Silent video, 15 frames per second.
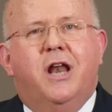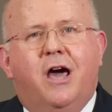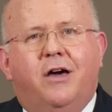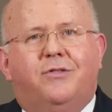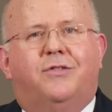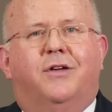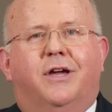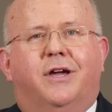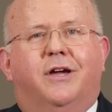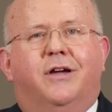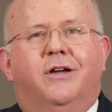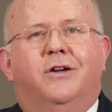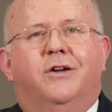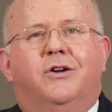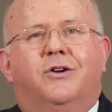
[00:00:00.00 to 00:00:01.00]
Nothing
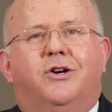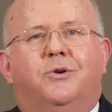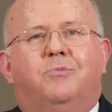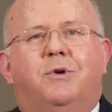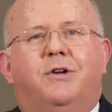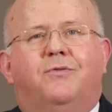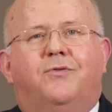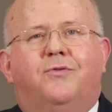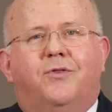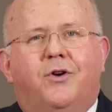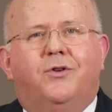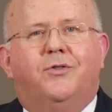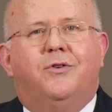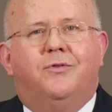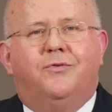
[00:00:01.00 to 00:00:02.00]
could be
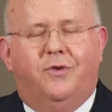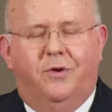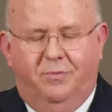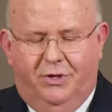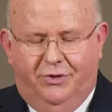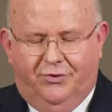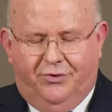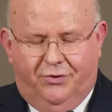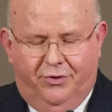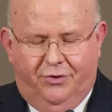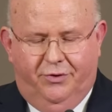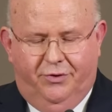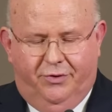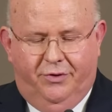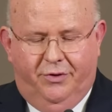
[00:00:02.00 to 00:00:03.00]
further from the
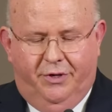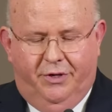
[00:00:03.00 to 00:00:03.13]
truth.